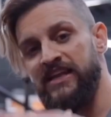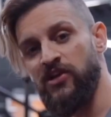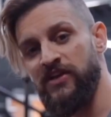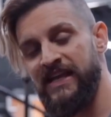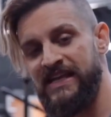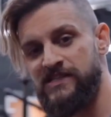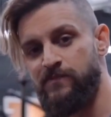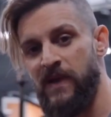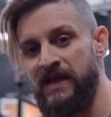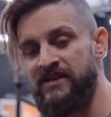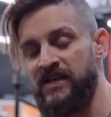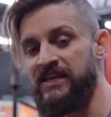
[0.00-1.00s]
letting your knees
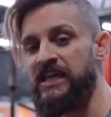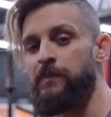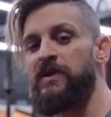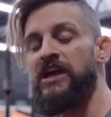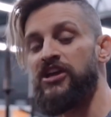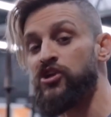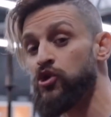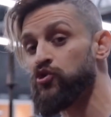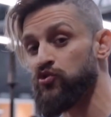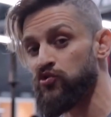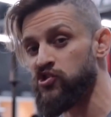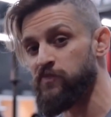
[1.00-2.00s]
bend and keeping a
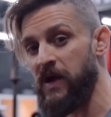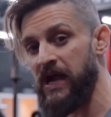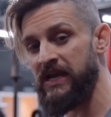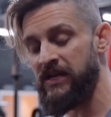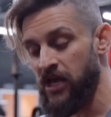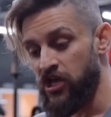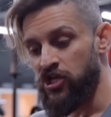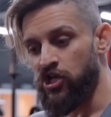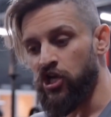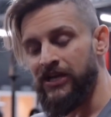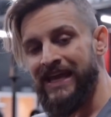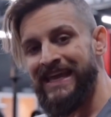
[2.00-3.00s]
neutral spine. You're
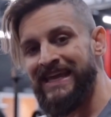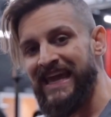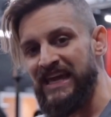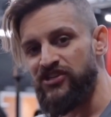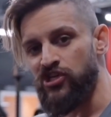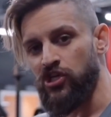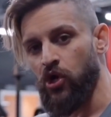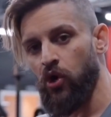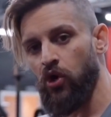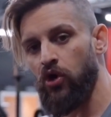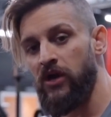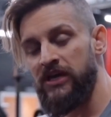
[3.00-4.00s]
going to engage your
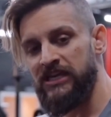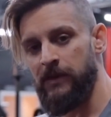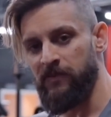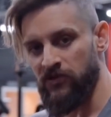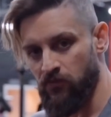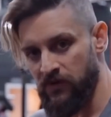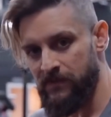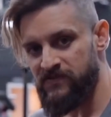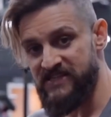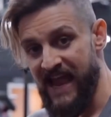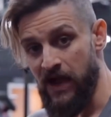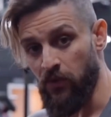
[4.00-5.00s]
core, keeping the
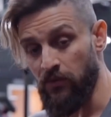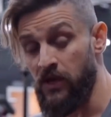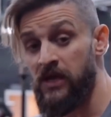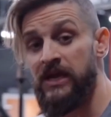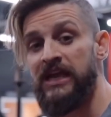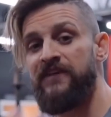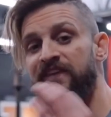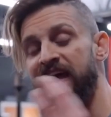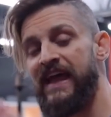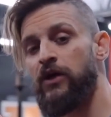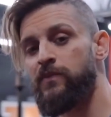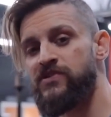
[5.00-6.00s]
ribs down. If it
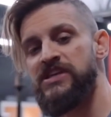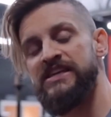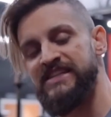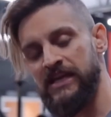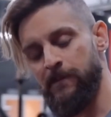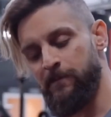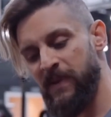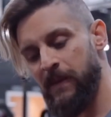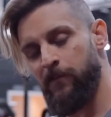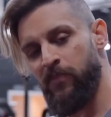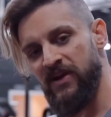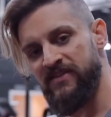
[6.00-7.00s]
helps, take a
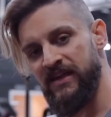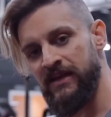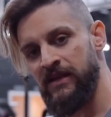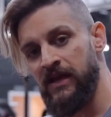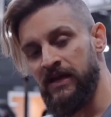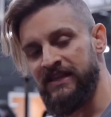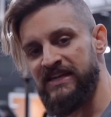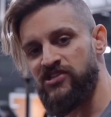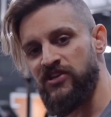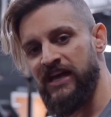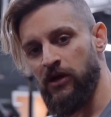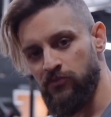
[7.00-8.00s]
big breath in, and that's
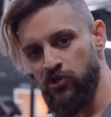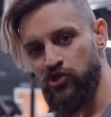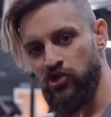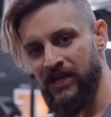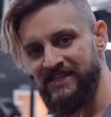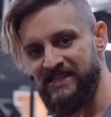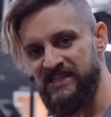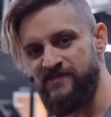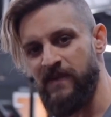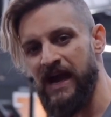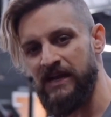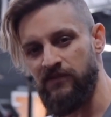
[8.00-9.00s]
going to help neutralize that
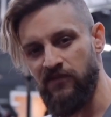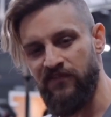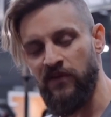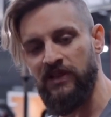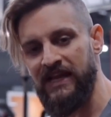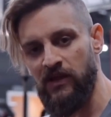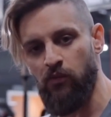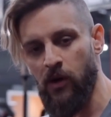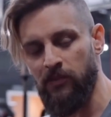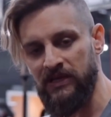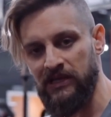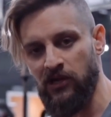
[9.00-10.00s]
spine if you feel like you're
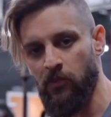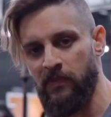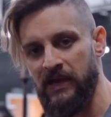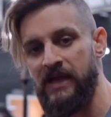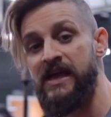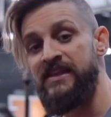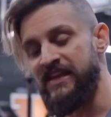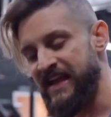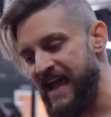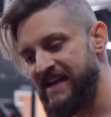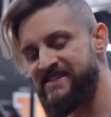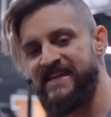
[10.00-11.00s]
wobbling a little bit. Then
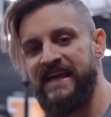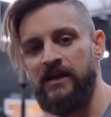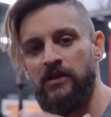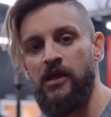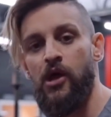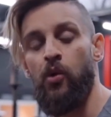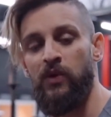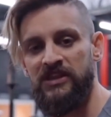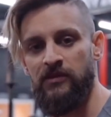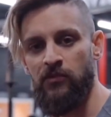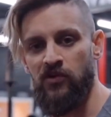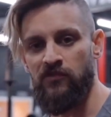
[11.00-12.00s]
exhale with
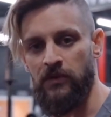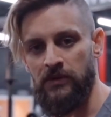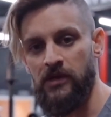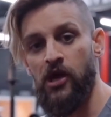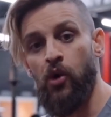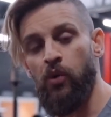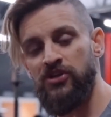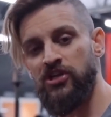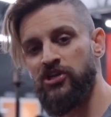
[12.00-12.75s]
the movement. What